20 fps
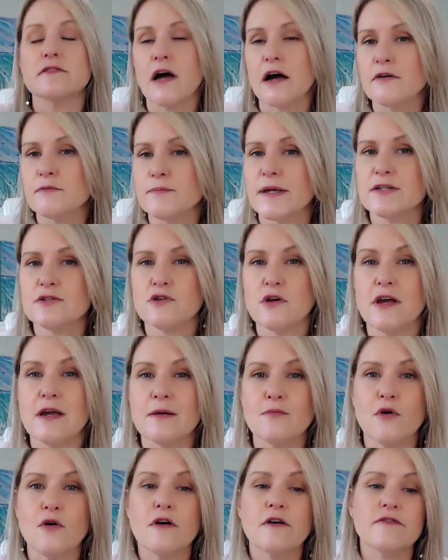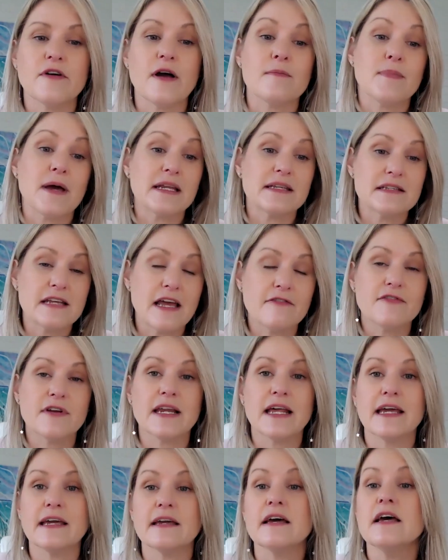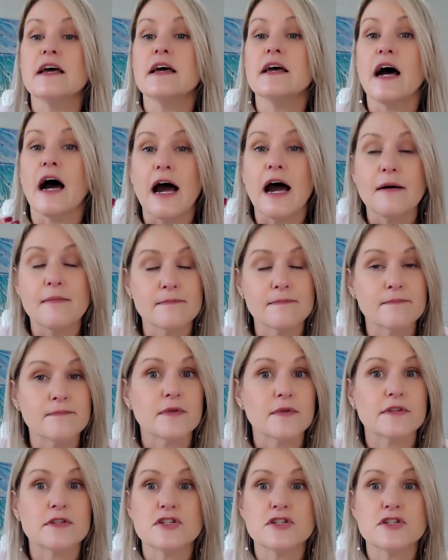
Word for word: I'll be sharing more of it, but definitely um,